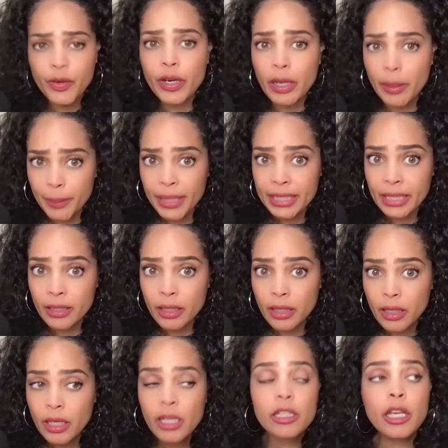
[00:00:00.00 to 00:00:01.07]
a minute.
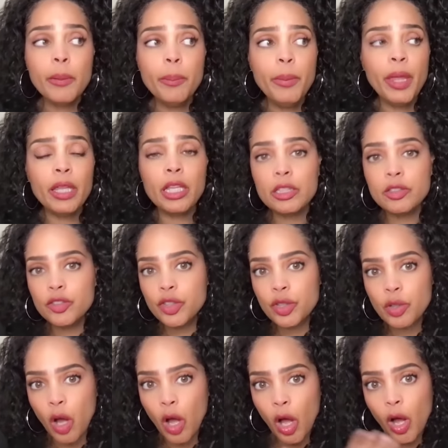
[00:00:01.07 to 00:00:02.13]
Camilla took
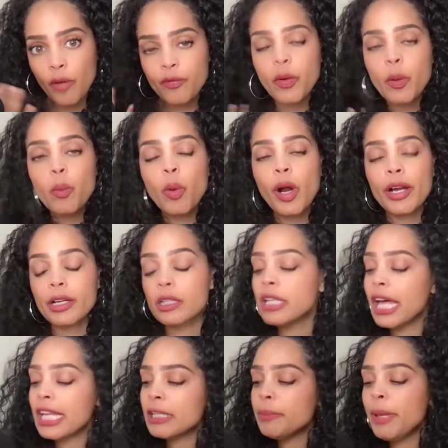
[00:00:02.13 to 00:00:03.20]
off from work. A
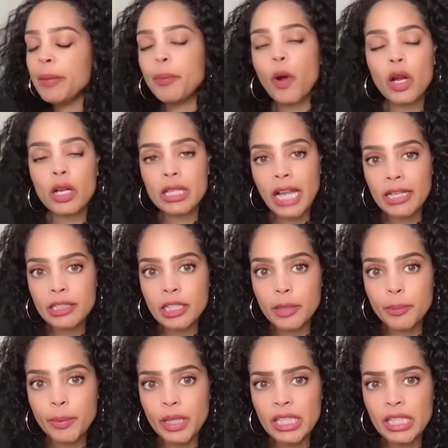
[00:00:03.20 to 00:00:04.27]
lot of people are clowning
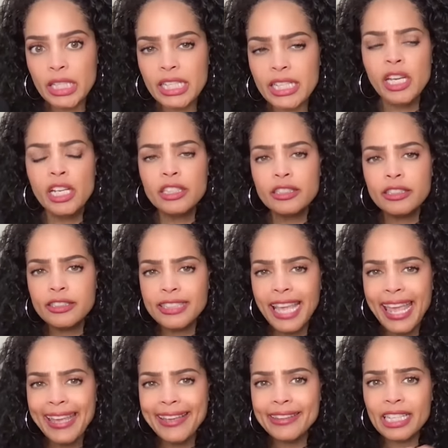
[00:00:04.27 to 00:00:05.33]
Camilla,
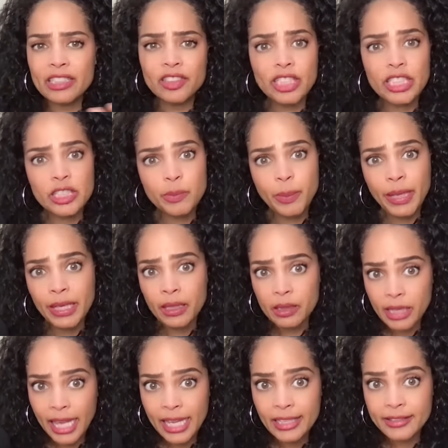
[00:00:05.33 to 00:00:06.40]
saying that she's being
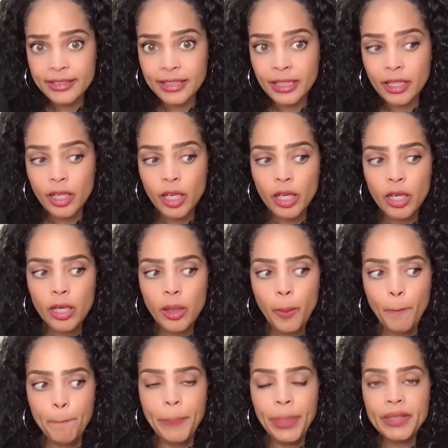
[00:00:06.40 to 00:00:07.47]
lazy.
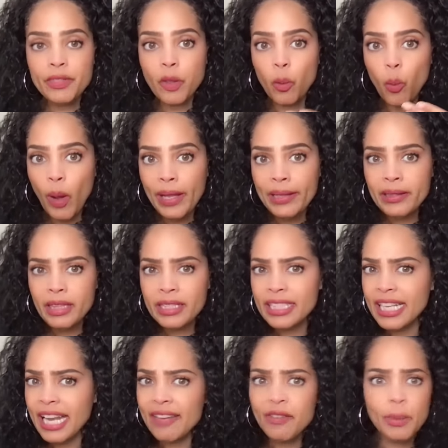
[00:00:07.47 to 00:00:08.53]
But the one thing
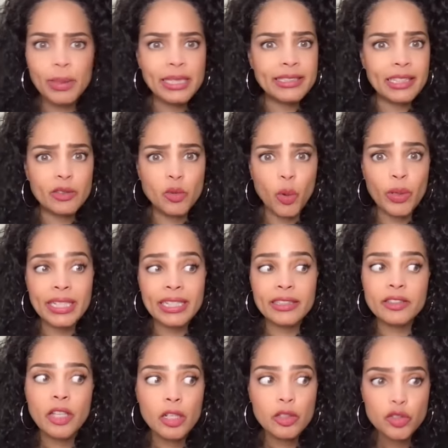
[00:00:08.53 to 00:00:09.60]
that everybody's ignored is
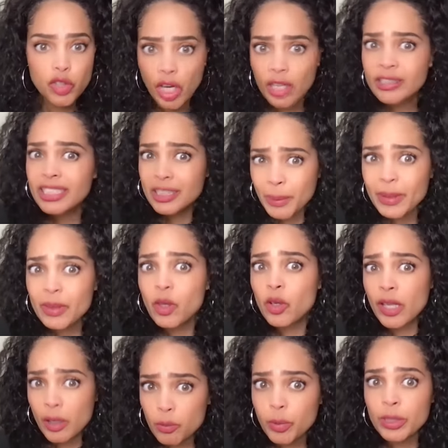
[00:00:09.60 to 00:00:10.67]
Charles has been
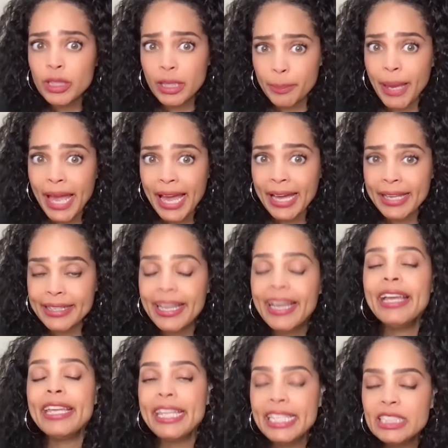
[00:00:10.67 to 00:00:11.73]
looking really bad.
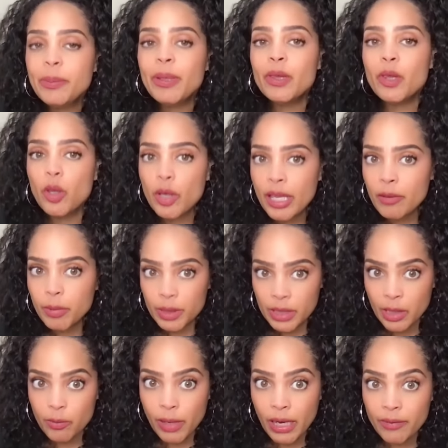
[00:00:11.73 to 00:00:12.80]
He's been looking really
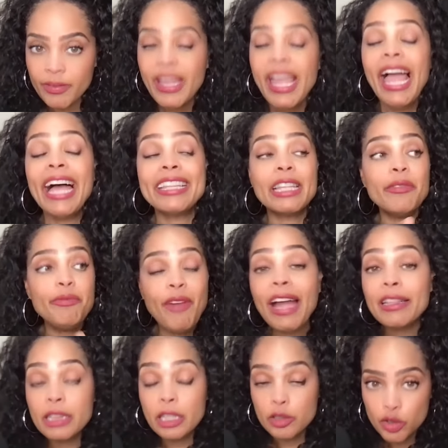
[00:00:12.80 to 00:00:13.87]
rough. And the
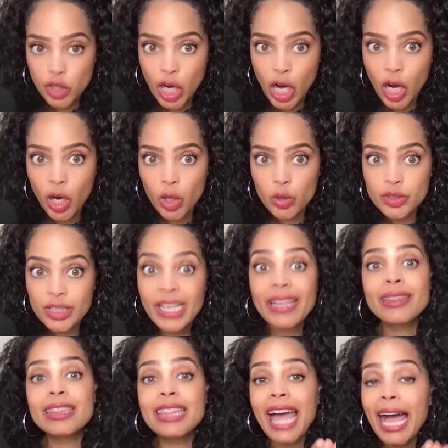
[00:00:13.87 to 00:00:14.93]
fact that Charles,
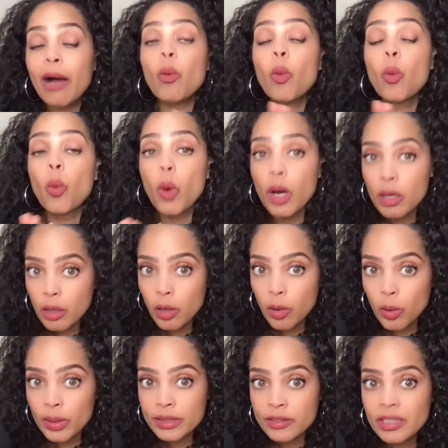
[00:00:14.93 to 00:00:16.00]
that
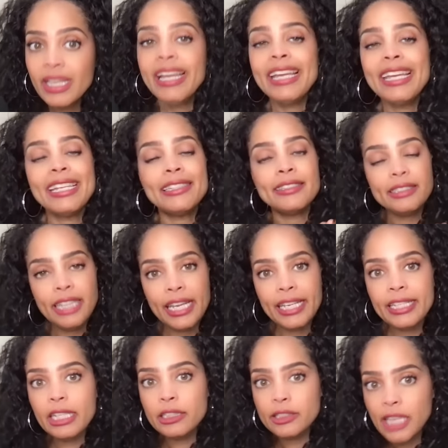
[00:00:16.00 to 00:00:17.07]
workhorse, is
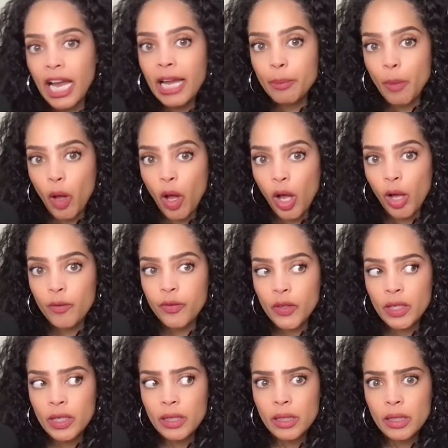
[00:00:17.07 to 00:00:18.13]
taking time off,
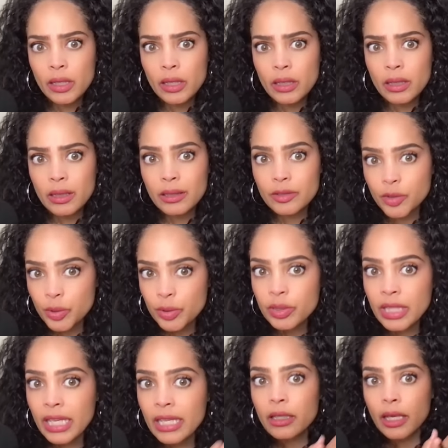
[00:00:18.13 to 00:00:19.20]
you
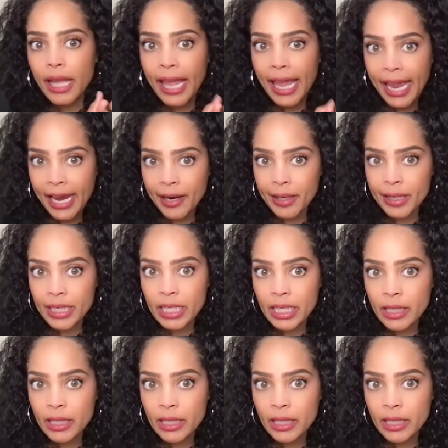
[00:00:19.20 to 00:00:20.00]
think Harry